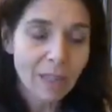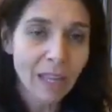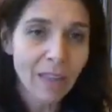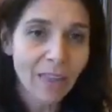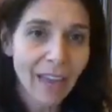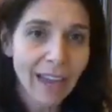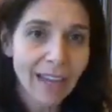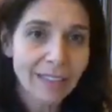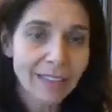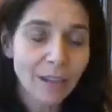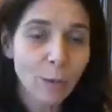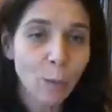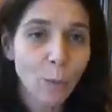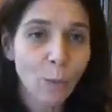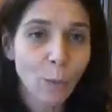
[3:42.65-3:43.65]
that
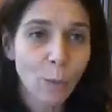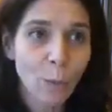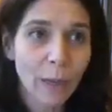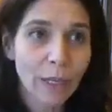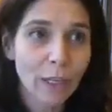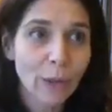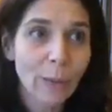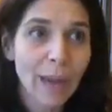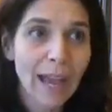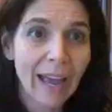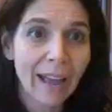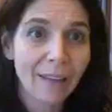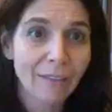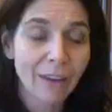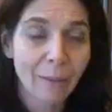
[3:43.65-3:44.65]
when you
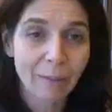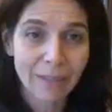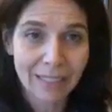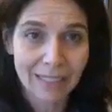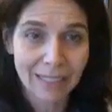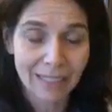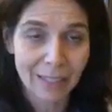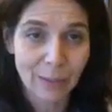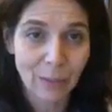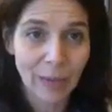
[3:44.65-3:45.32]
have a business,